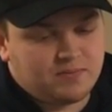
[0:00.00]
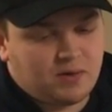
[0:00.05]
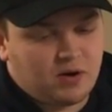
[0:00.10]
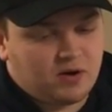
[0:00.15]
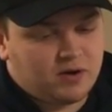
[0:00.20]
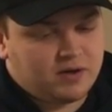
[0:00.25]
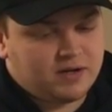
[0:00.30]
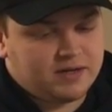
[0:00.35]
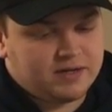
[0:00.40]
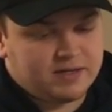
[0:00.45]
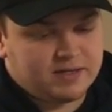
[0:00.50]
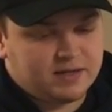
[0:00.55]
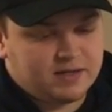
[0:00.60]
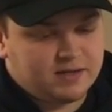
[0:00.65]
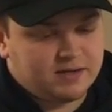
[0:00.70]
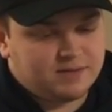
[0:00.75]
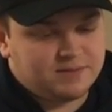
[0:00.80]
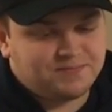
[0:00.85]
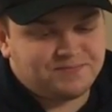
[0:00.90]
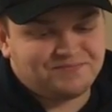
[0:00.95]
part in the
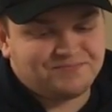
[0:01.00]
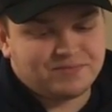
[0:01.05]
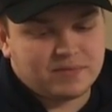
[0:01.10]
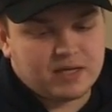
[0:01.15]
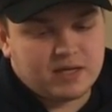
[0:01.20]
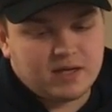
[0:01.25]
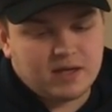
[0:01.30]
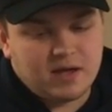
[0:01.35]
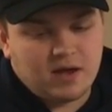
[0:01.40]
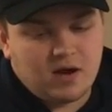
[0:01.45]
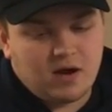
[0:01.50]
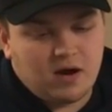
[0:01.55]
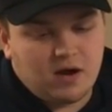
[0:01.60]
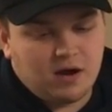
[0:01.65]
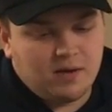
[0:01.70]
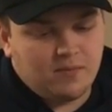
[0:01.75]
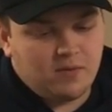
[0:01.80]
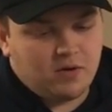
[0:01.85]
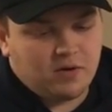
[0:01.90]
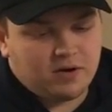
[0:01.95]

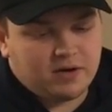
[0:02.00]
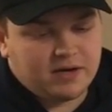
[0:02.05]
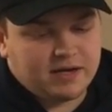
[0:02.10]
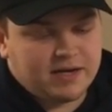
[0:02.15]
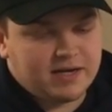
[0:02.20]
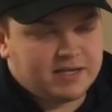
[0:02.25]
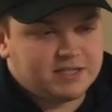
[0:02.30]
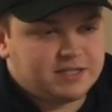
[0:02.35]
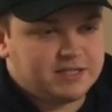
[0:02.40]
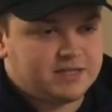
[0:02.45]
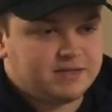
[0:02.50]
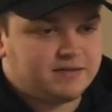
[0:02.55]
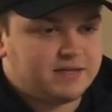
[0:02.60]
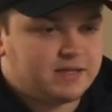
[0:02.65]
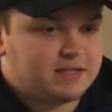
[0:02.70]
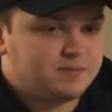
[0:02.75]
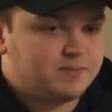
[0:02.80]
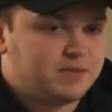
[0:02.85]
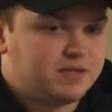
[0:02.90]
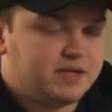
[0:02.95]
RNA gene
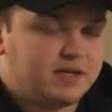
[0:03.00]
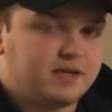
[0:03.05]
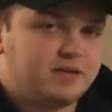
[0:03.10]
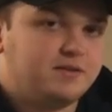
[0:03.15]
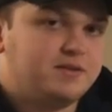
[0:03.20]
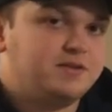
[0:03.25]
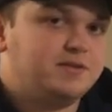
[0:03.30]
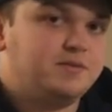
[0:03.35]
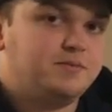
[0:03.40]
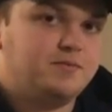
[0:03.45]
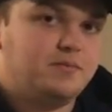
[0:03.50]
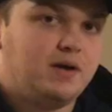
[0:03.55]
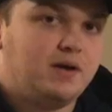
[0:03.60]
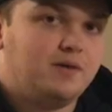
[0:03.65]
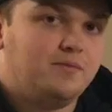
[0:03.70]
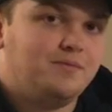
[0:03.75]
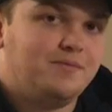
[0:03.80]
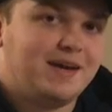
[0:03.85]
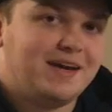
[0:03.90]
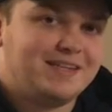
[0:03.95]
that's particular to
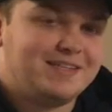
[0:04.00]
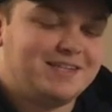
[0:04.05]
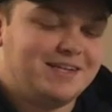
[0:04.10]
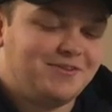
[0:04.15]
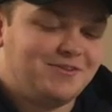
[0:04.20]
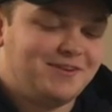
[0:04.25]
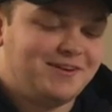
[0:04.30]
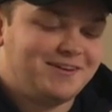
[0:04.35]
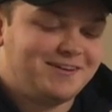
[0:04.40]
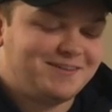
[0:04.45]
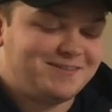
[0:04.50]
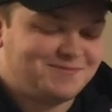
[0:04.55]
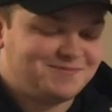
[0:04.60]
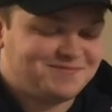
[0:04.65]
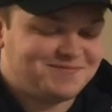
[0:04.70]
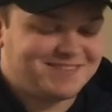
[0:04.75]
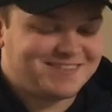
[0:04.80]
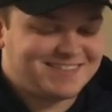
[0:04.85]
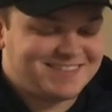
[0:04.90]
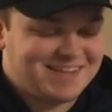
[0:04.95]
bacteria
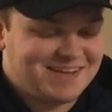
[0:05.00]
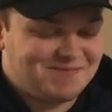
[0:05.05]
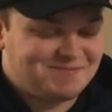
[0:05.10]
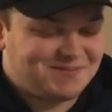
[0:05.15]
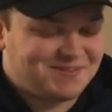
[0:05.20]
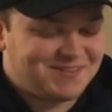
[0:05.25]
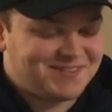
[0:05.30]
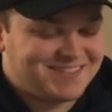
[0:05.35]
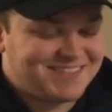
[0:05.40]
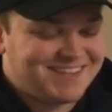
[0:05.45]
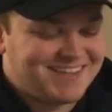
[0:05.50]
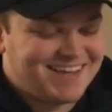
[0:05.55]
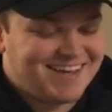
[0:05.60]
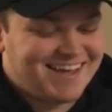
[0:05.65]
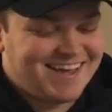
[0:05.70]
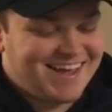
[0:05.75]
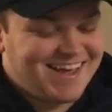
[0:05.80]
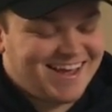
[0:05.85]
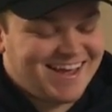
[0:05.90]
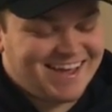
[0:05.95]
samples.
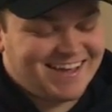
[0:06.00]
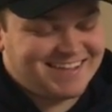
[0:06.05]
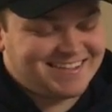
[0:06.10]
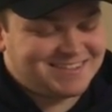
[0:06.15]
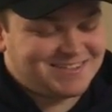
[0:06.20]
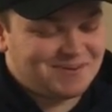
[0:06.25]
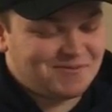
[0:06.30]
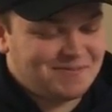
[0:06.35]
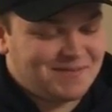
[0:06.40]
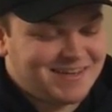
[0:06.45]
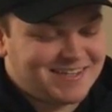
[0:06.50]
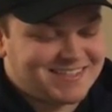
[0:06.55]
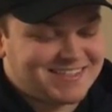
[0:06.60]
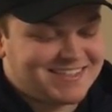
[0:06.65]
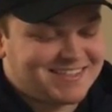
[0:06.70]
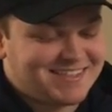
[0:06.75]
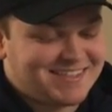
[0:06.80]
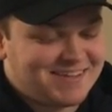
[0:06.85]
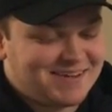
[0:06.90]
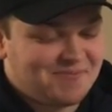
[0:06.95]
And so
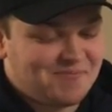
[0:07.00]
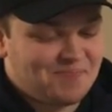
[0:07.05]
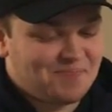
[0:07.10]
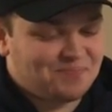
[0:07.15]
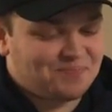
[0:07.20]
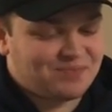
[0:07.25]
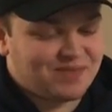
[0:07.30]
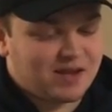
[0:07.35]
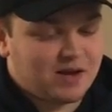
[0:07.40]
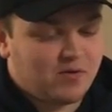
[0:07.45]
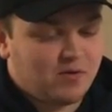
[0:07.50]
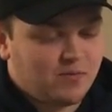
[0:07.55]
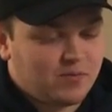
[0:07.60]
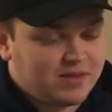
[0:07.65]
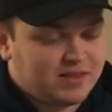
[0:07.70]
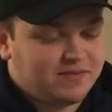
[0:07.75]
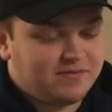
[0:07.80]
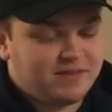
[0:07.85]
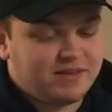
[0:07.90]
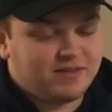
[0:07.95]
basically,
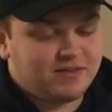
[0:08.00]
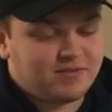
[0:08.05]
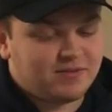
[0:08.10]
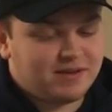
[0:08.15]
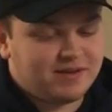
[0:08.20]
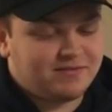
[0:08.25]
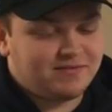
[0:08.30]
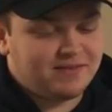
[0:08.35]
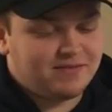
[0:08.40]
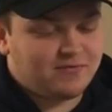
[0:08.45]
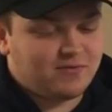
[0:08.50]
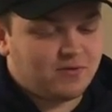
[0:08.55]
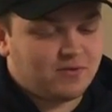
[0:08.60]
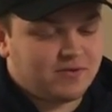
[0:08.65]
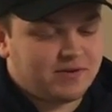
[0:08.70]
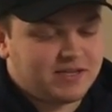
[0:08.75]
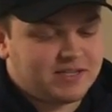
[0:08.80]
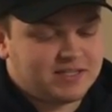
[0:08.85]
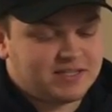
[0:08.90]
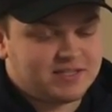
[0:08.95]
with the V3 and V4
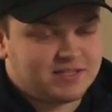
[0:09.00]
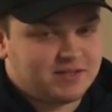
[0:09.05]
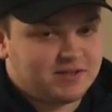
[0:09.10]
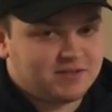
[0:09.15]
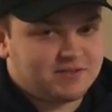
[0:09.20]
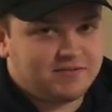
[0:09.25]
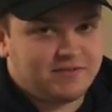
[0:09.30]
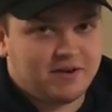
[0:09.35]
regions, those